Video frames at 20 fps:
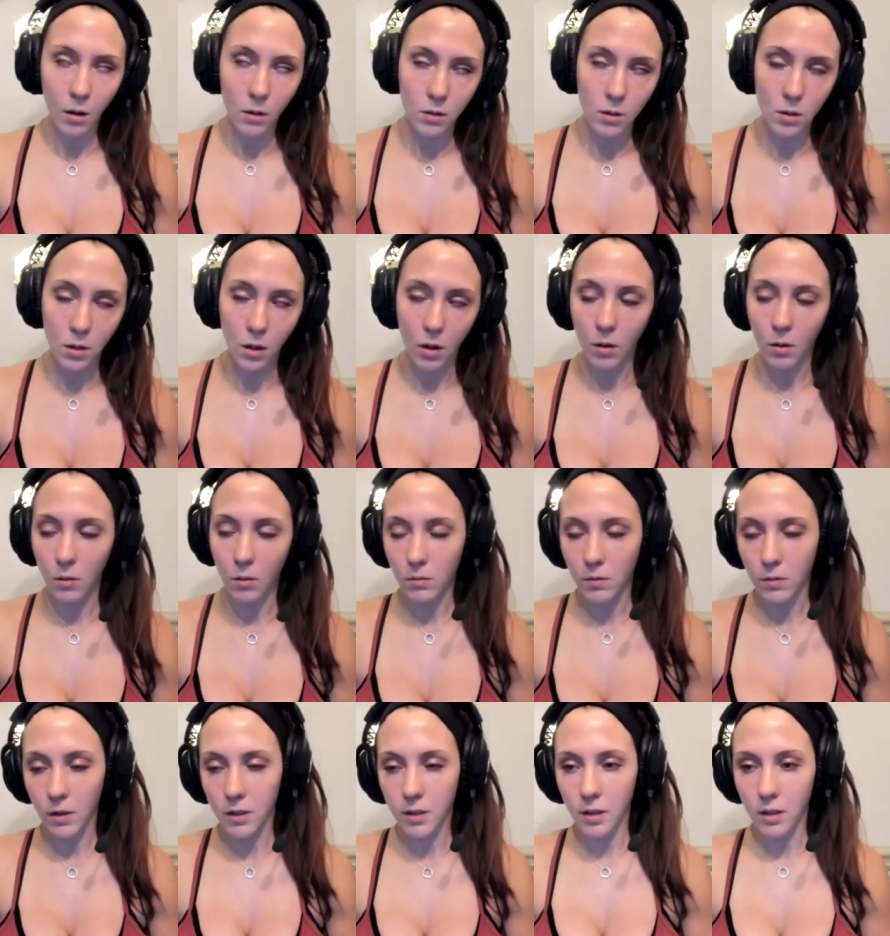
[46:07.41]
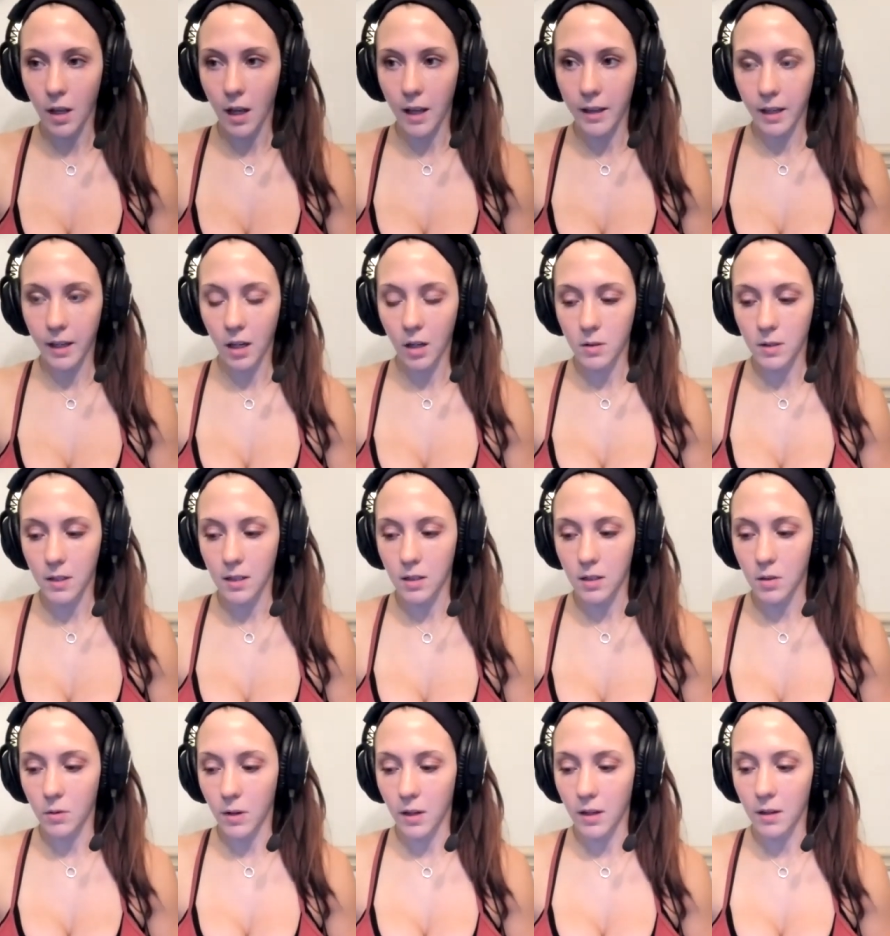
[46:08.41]
So, there's a lot that goes
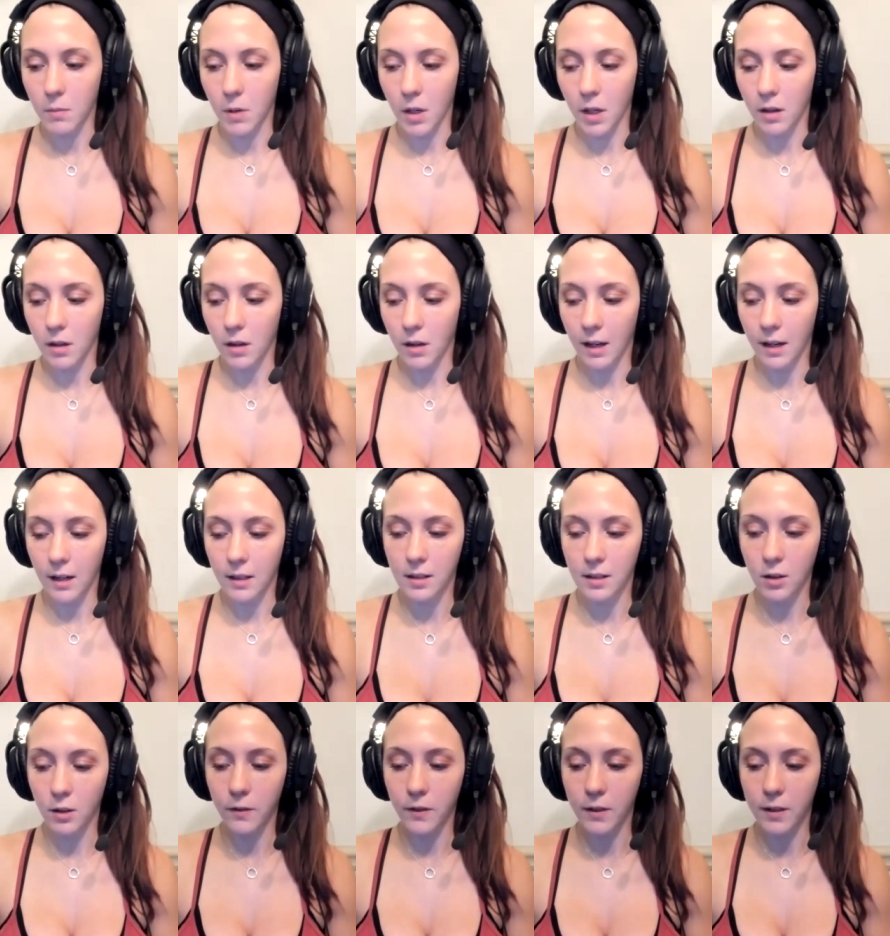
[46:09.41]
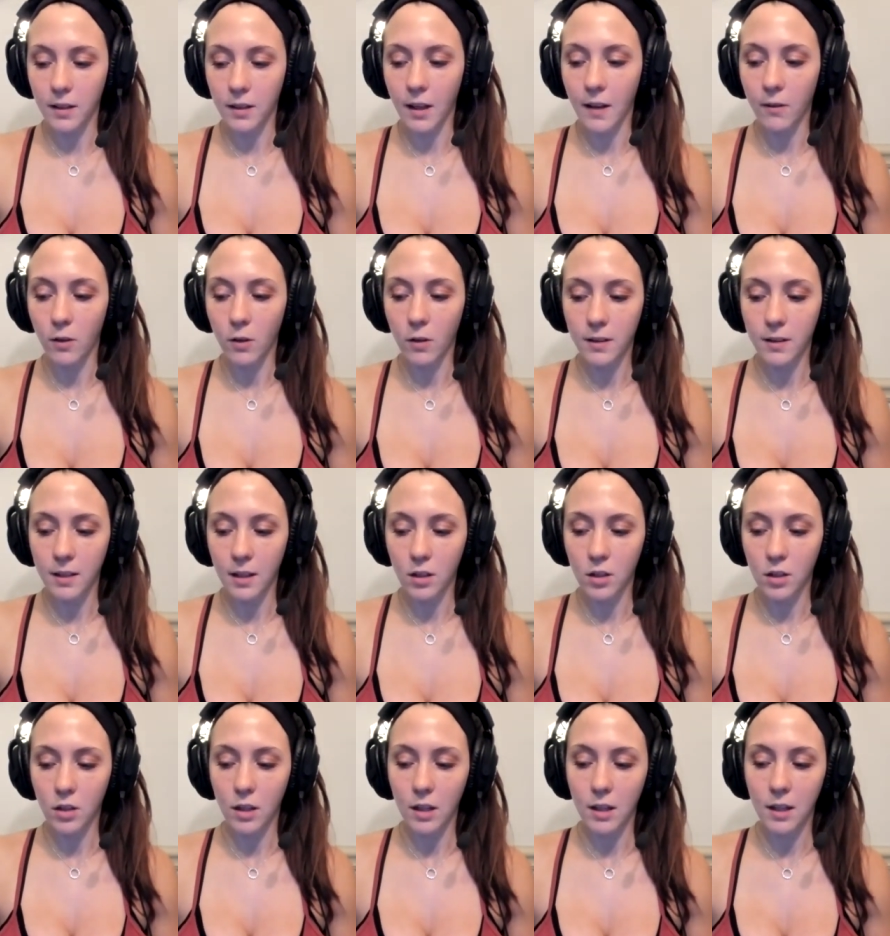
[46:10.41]
into it, but at a surface level,
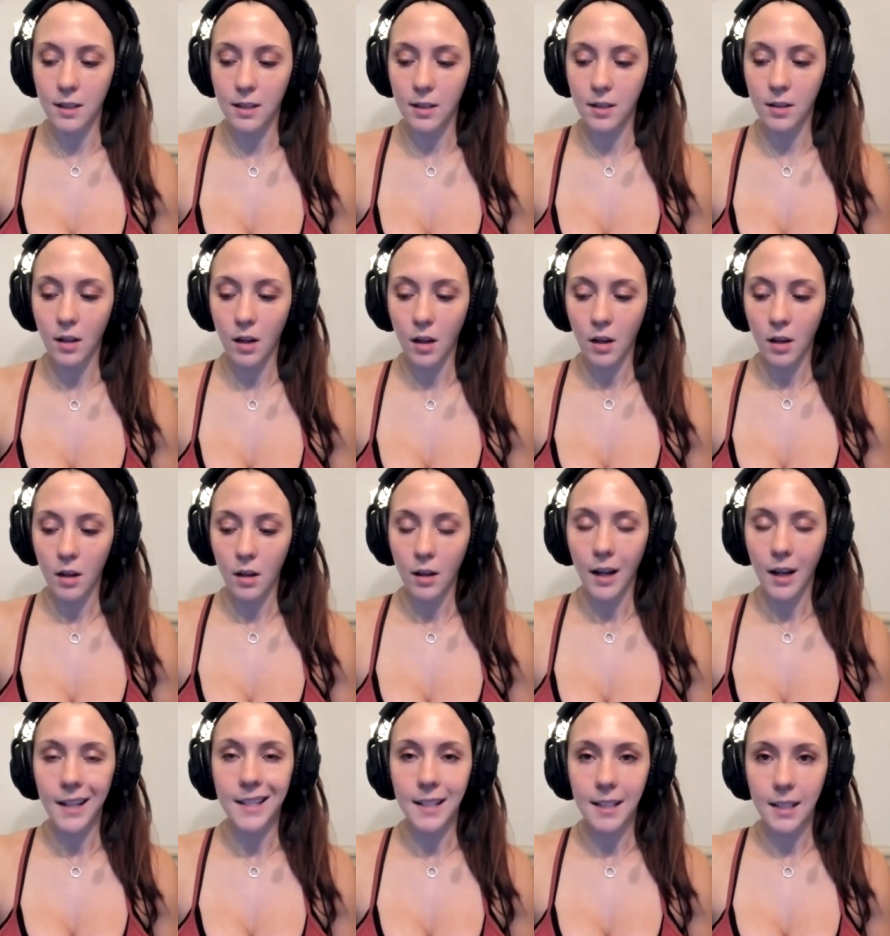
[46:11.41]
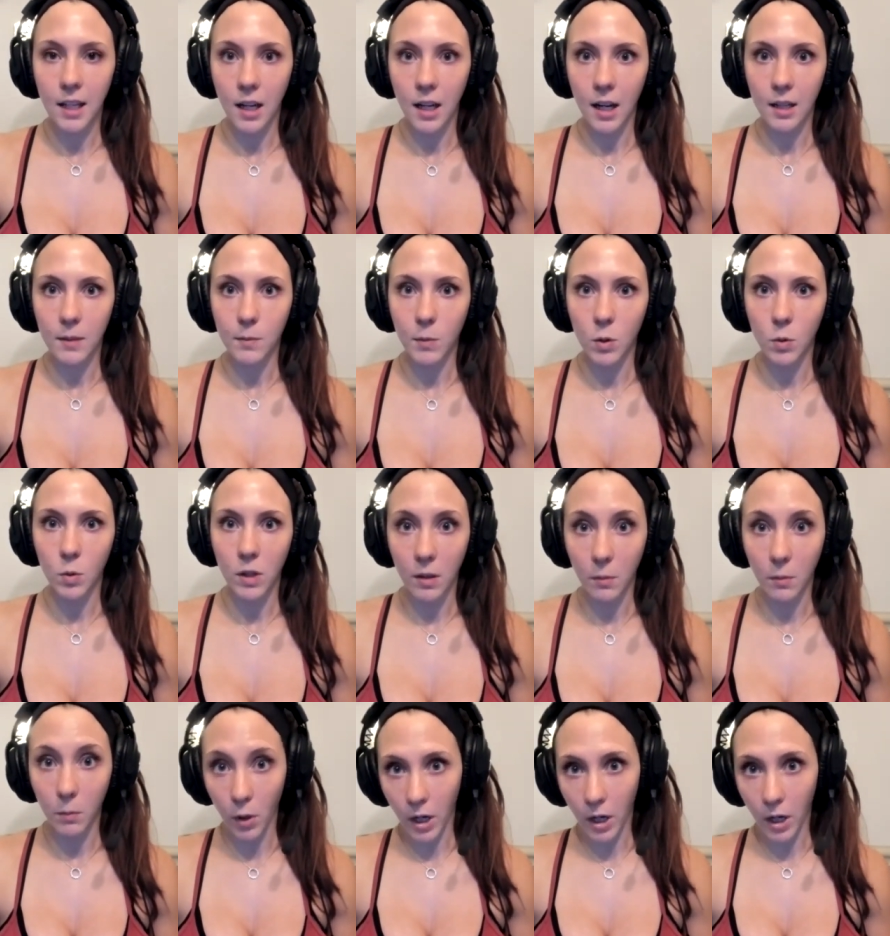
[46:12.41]
essentially, it's a disconnect between
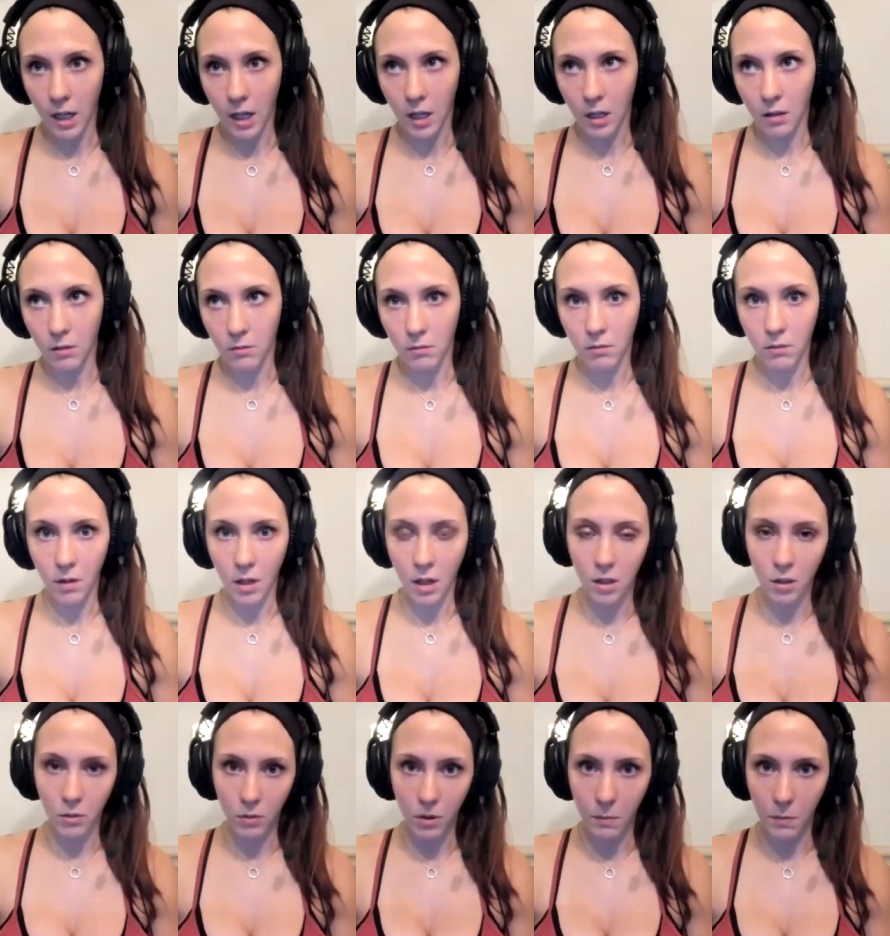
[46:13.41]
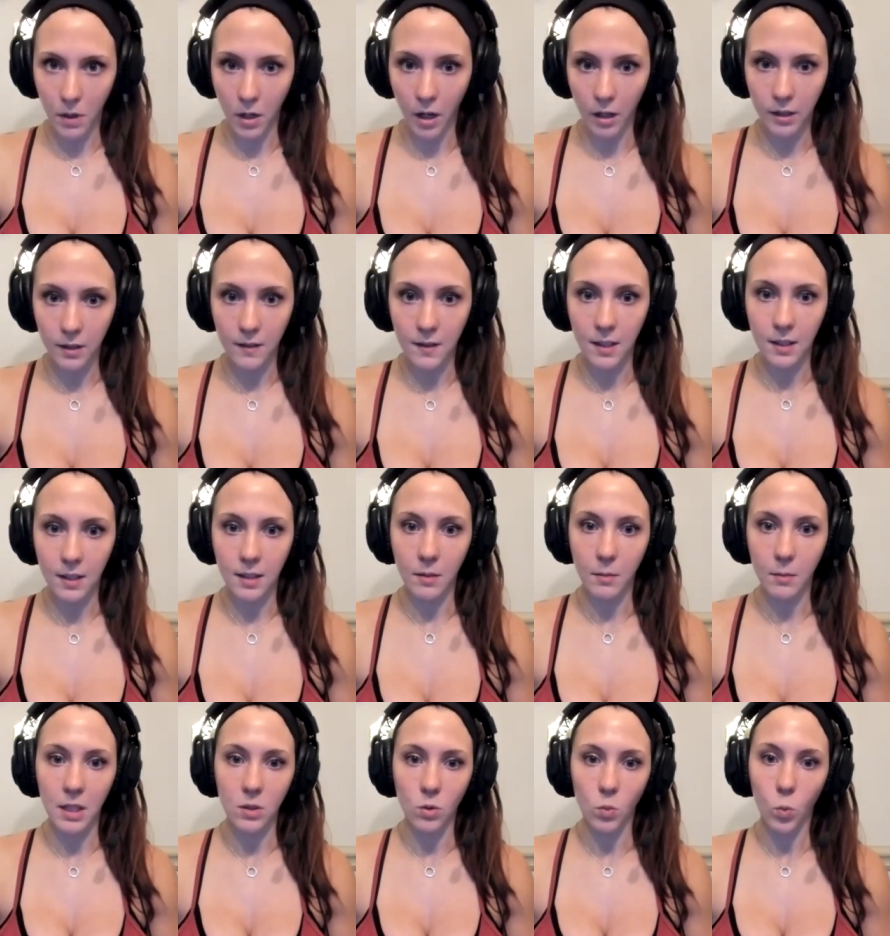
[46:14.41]
the brain and your reproductive
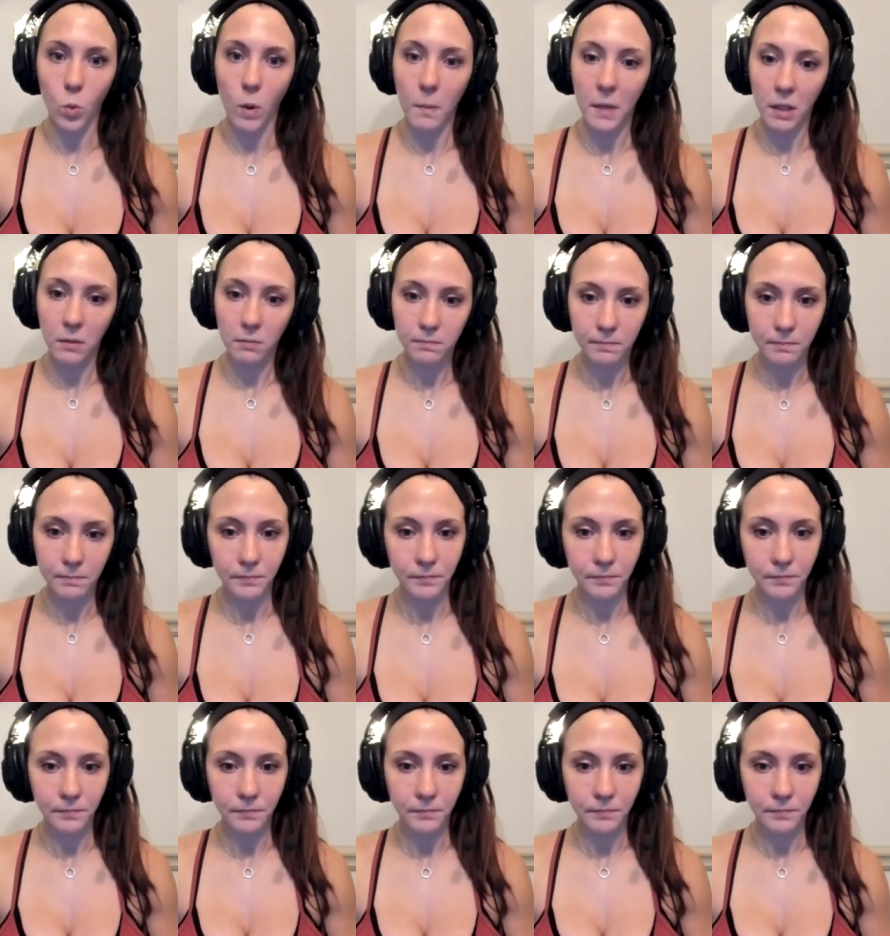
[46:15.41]
system as a woman.